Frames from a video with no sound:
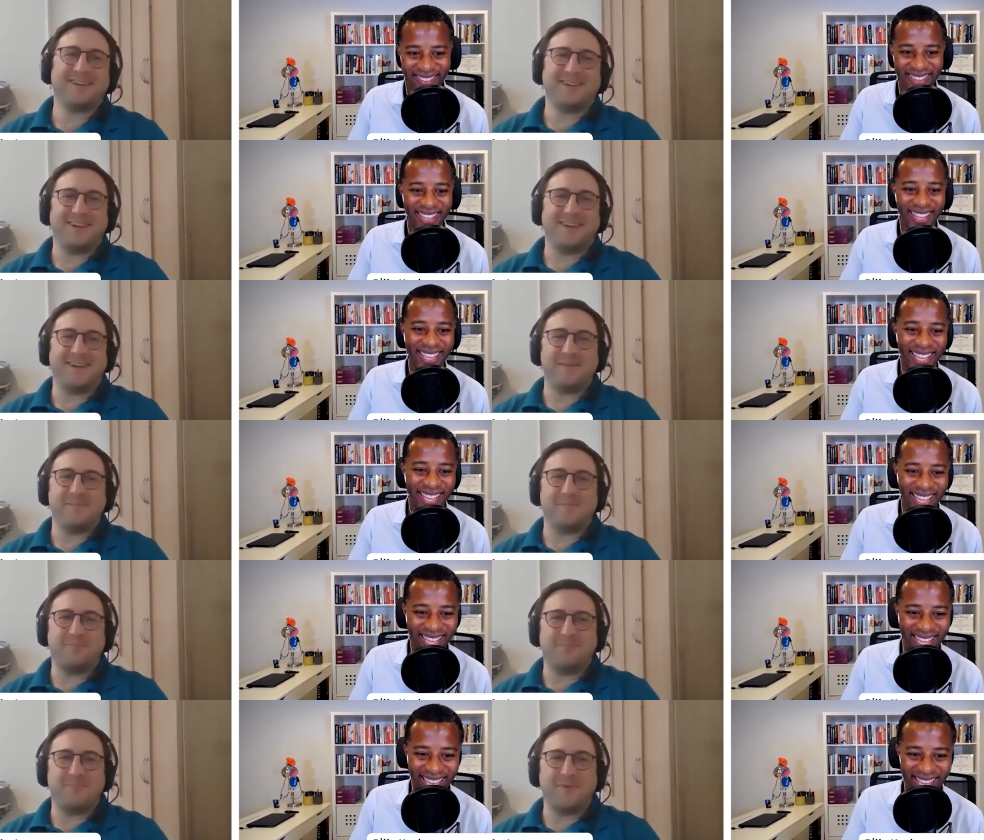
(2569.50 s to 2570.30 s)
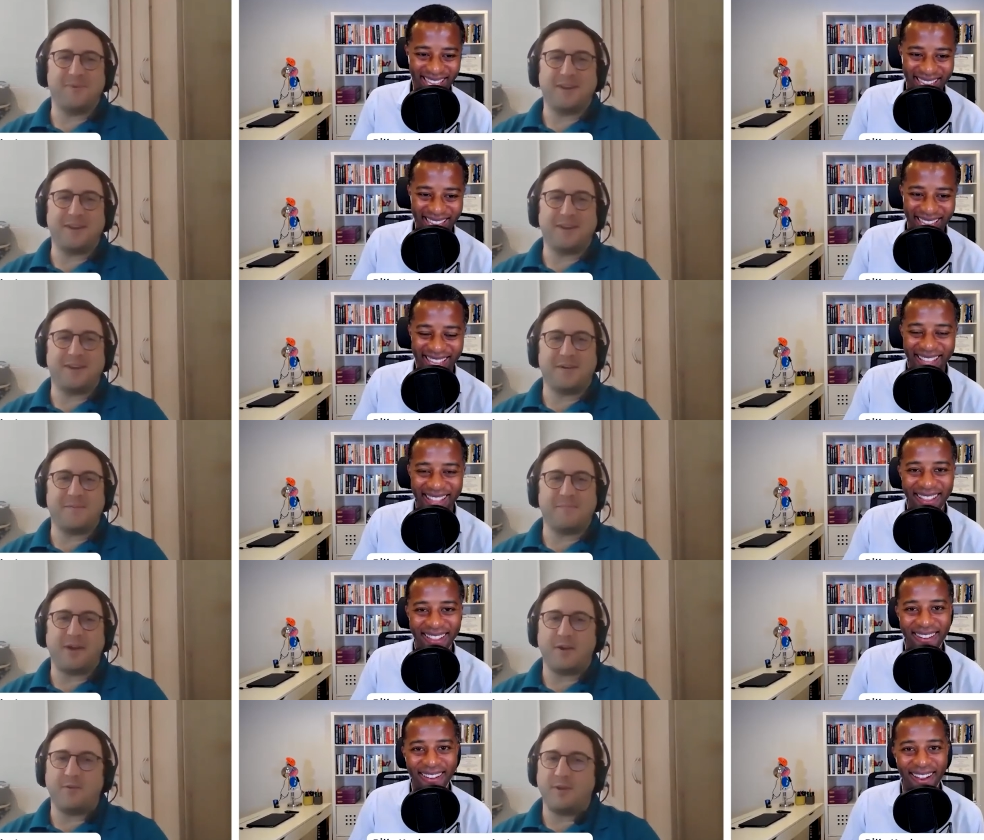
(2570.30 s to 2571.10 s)
Speaker 1: Um, but
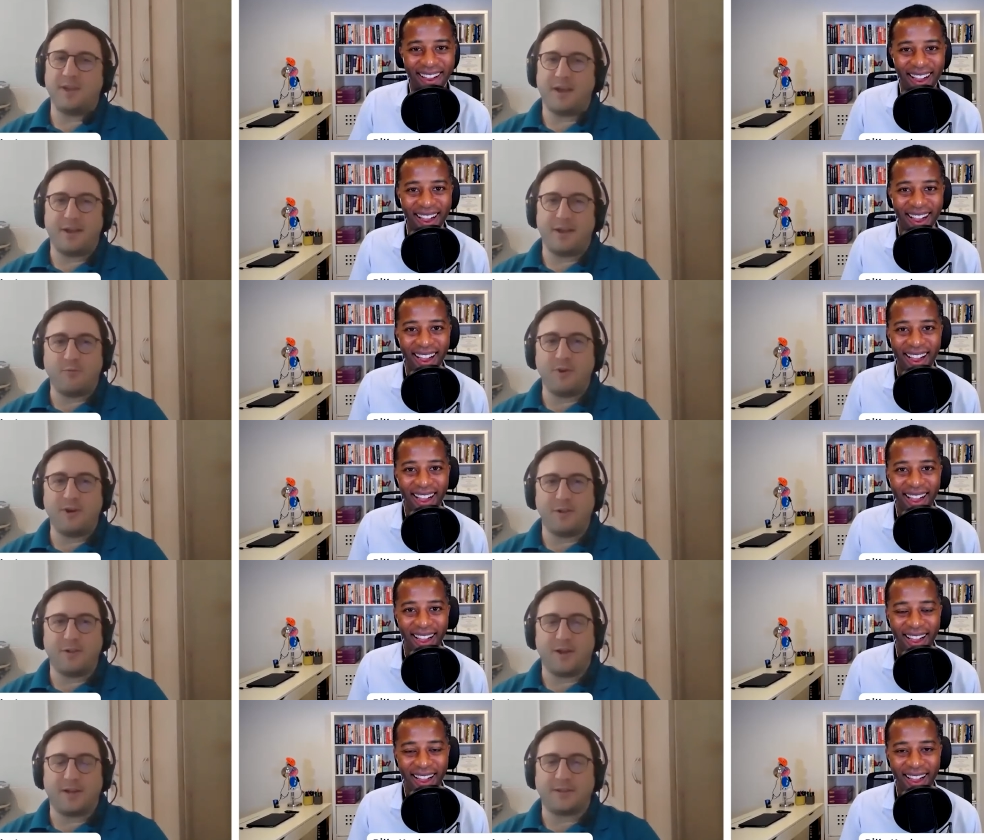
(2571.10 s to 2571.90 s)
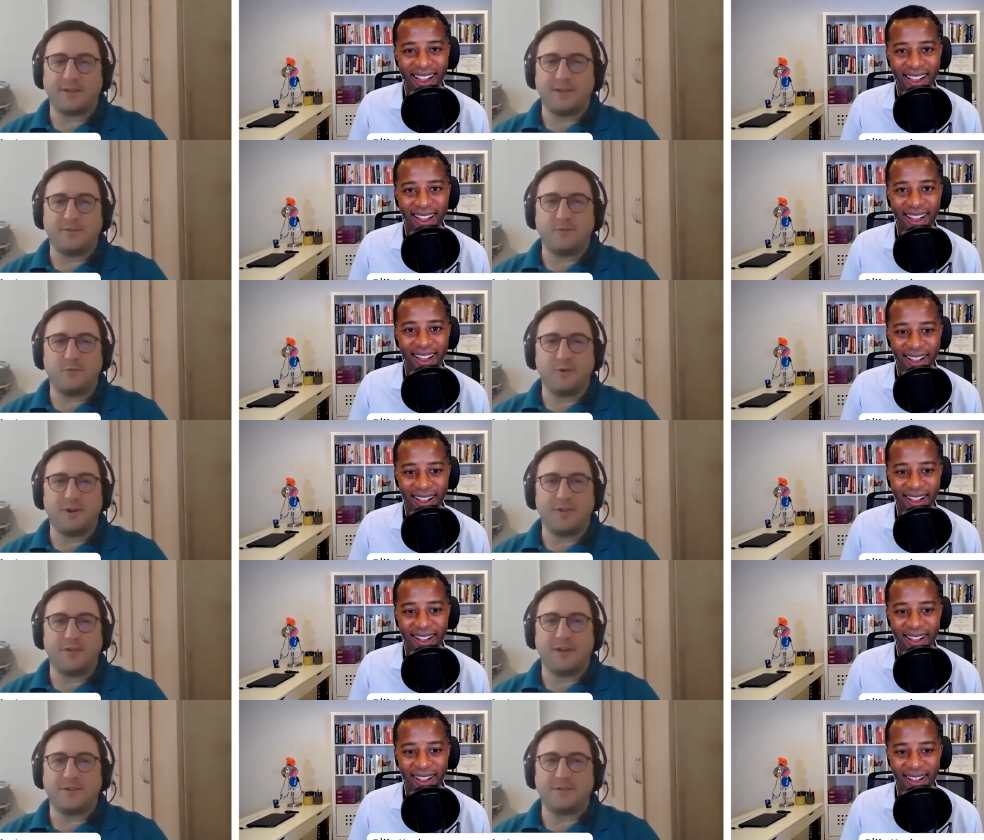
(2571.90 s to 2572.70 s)
um, I read I read a lot. I do
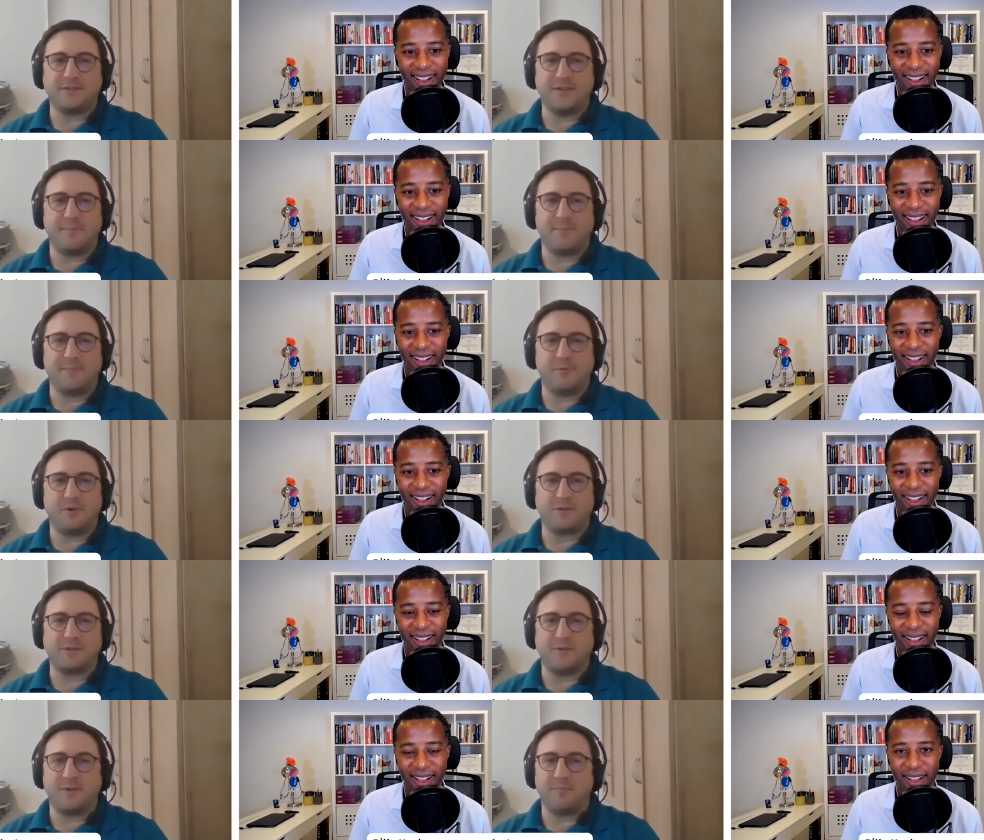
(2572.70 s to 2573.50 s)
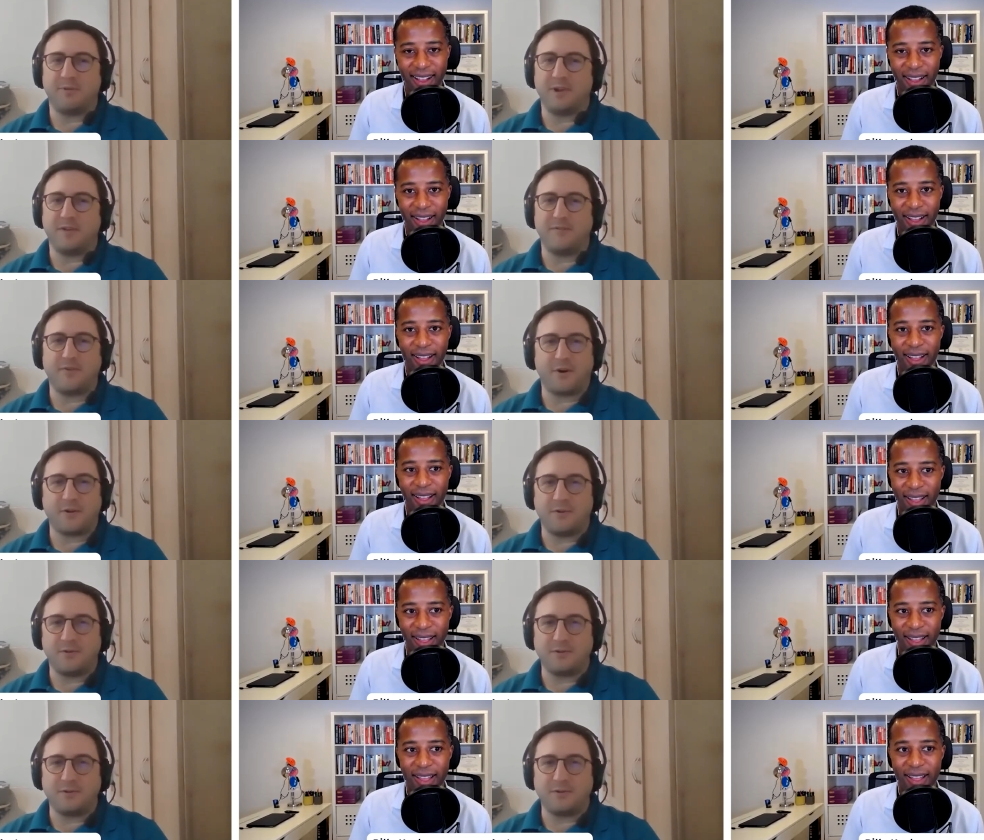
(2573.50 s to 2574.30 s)
read a lot, just not books. I read plenty of
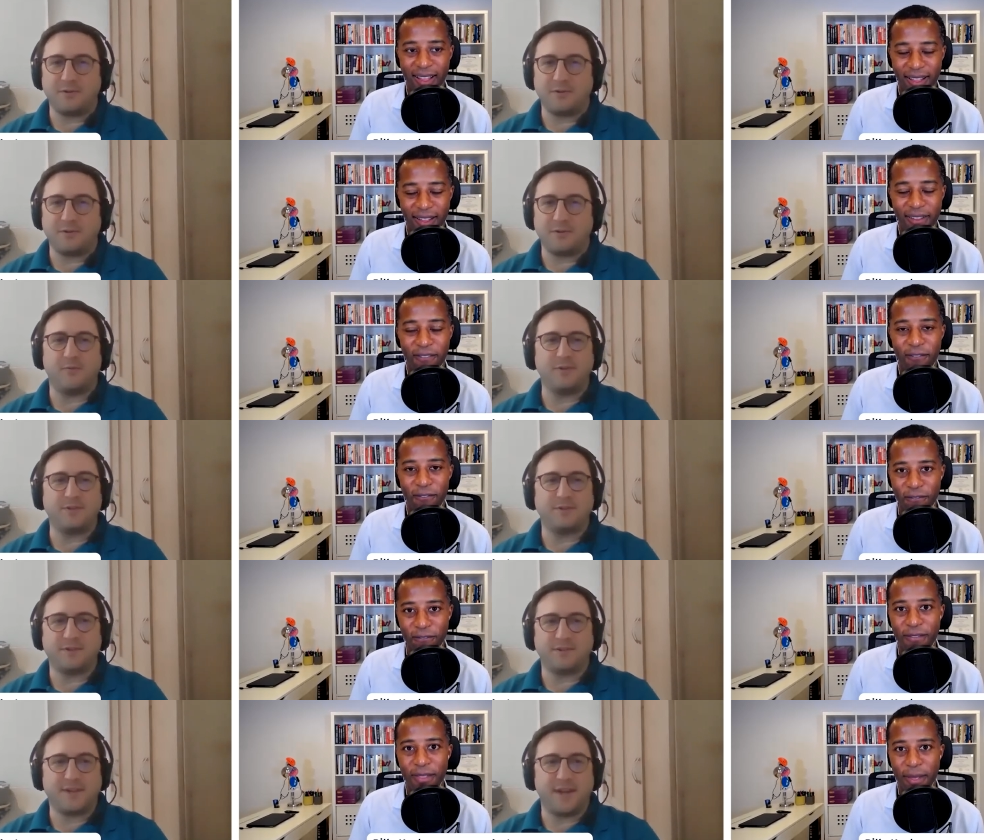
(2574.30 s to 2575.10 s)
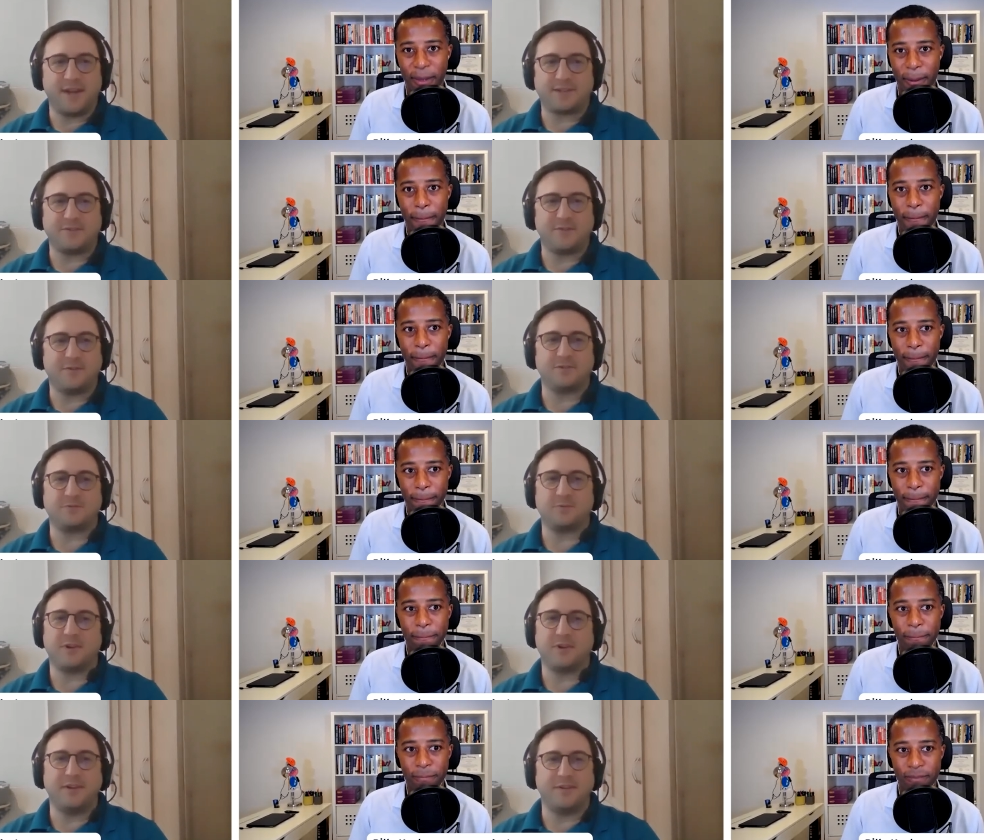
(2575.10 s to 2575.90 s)
articles online, research tax
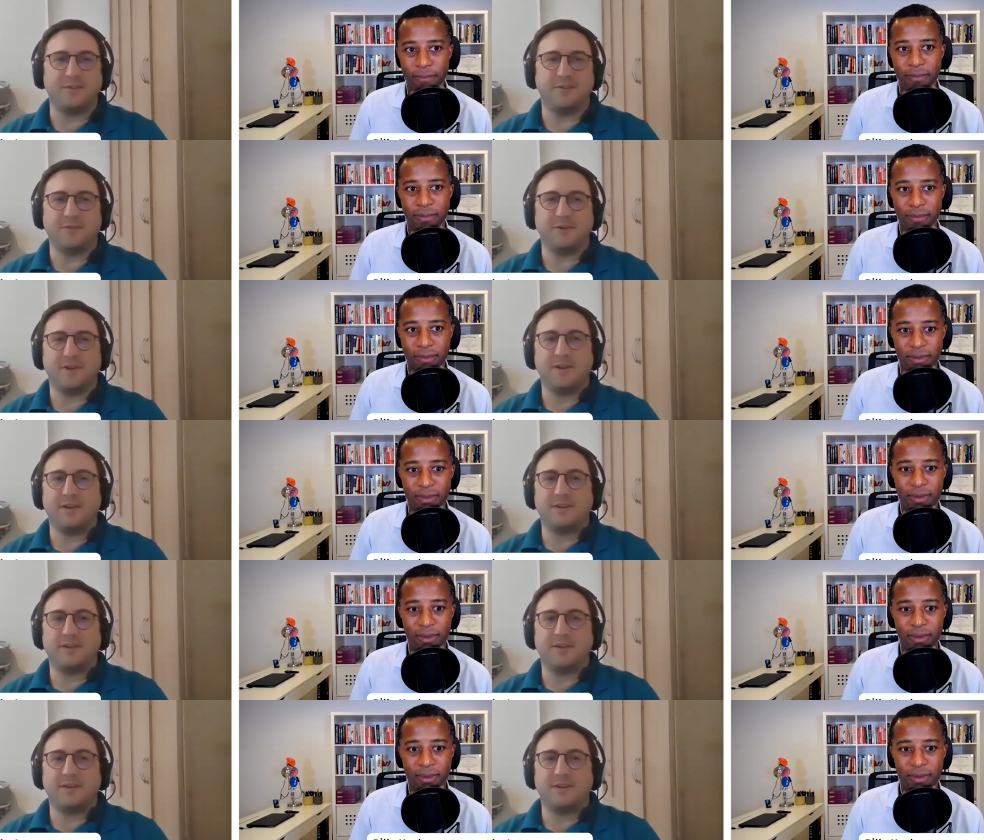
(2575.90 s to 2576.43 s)
laws when I need to.